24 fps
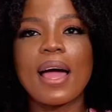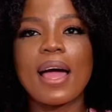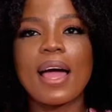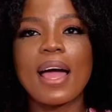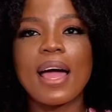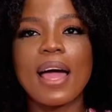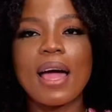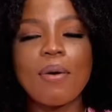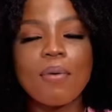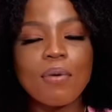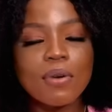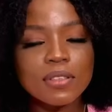
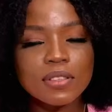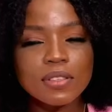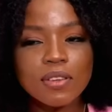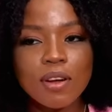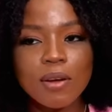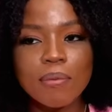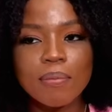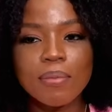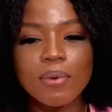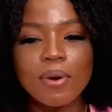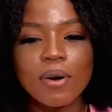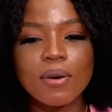I was
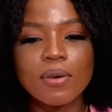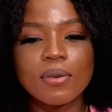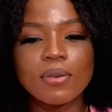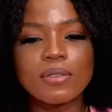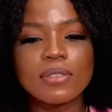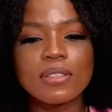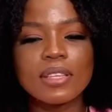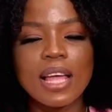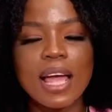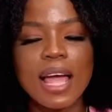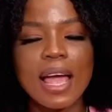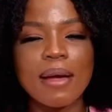composed.
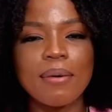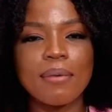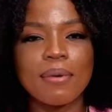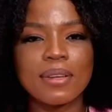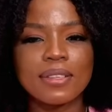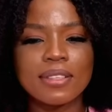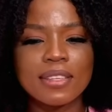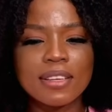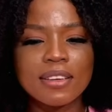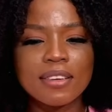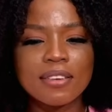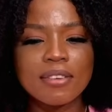I
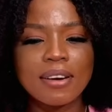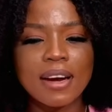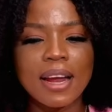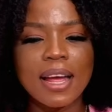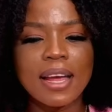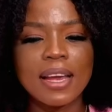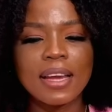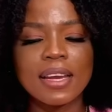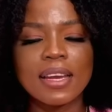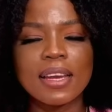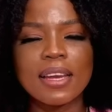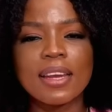wasn't
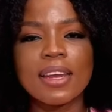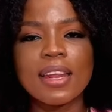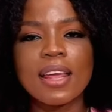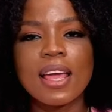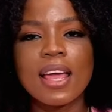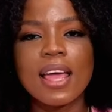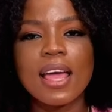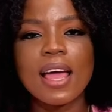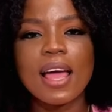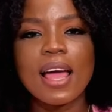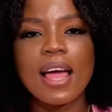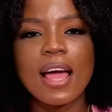crying.
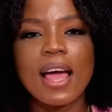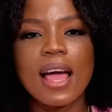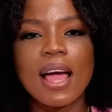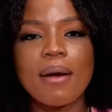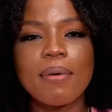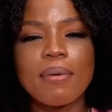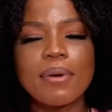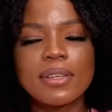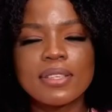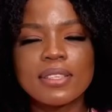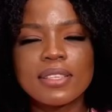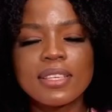I
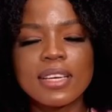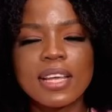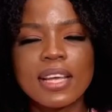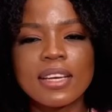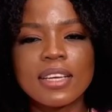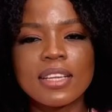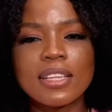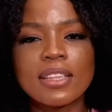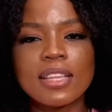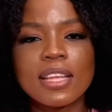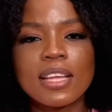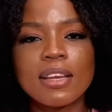wasn't
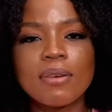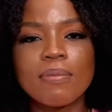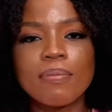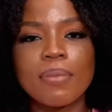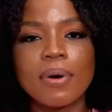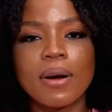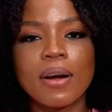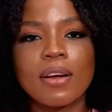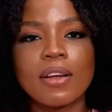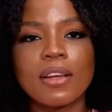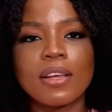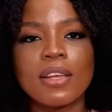anything,
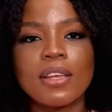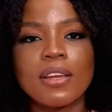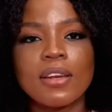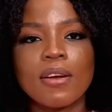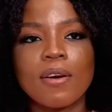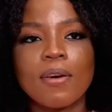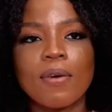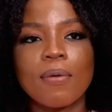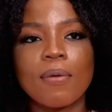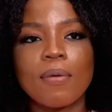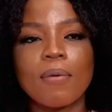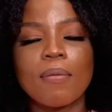but, you
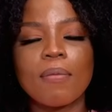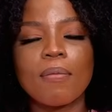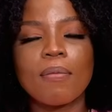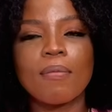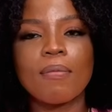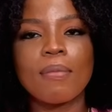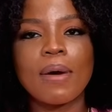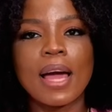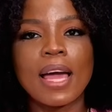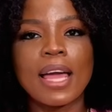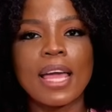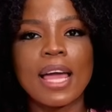know,
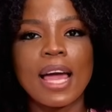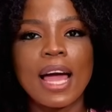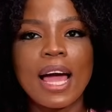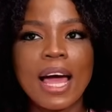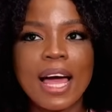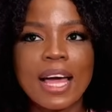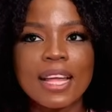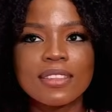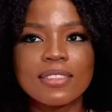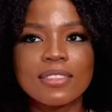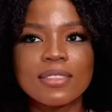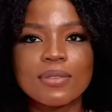my
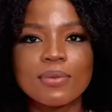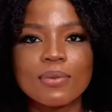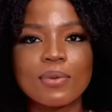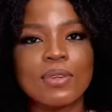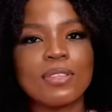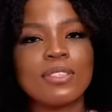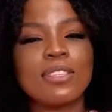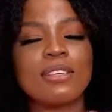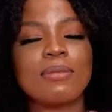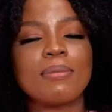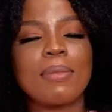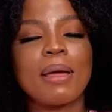heart was
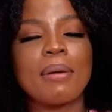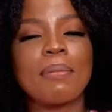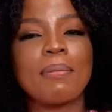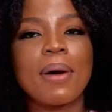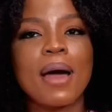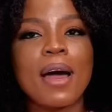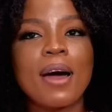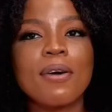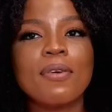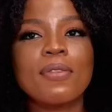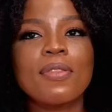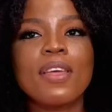in my
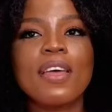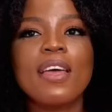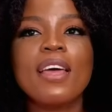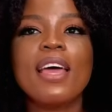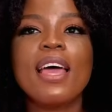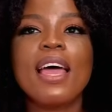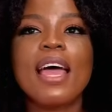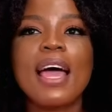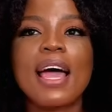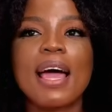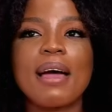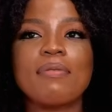mouth.
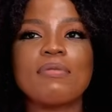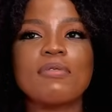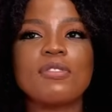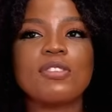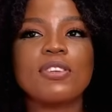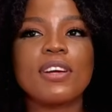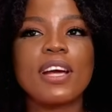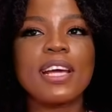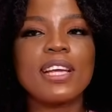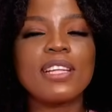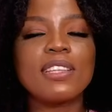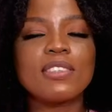I'm
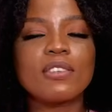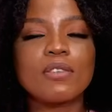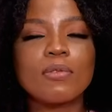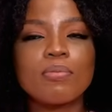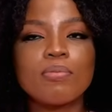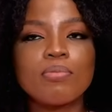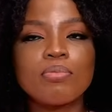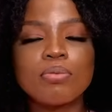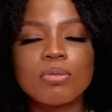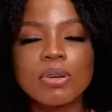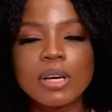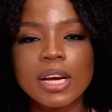trying to
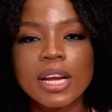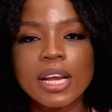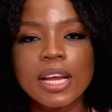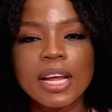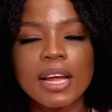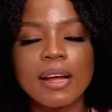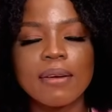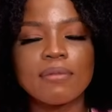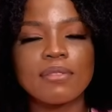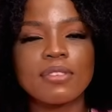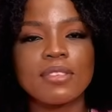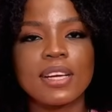pray.
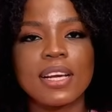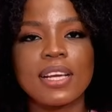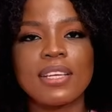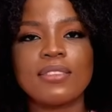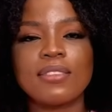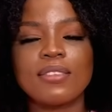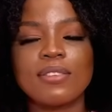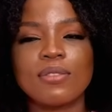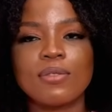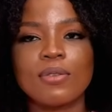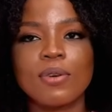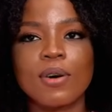I'm trying to
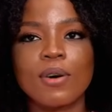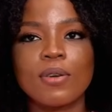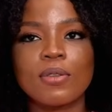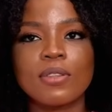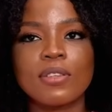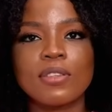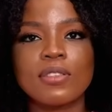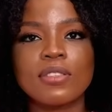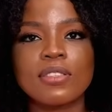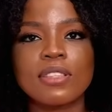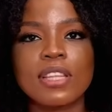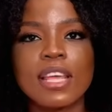do all
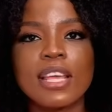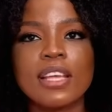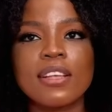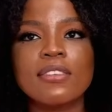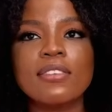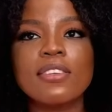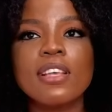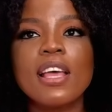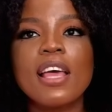those things.